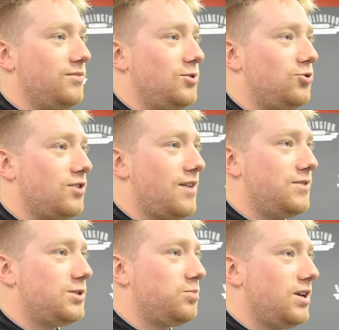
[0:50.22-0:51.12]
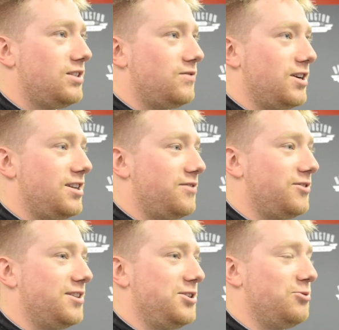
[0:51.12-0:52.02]
You drive this place very
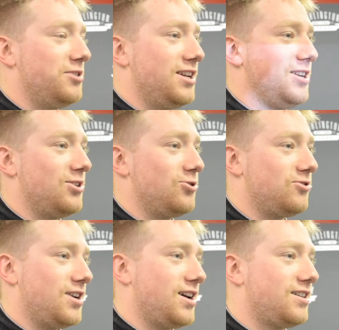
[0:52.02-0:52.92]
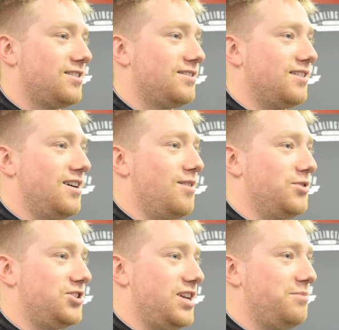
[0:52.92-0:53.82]
different than you would any other track.
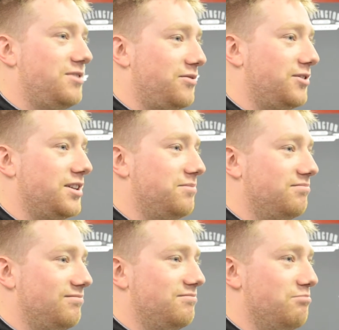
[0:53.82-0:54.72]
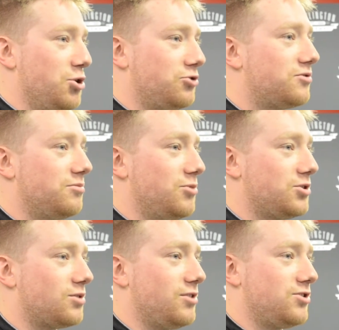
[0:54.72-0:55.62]
It's shaped different than most
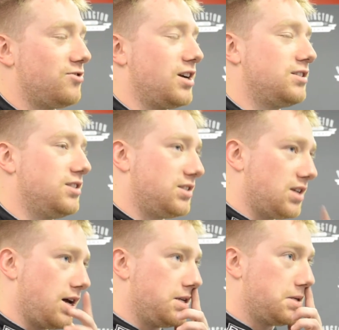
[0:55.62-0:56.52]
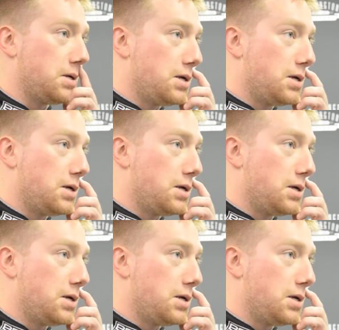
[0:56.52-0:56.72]
of the racetracks this size.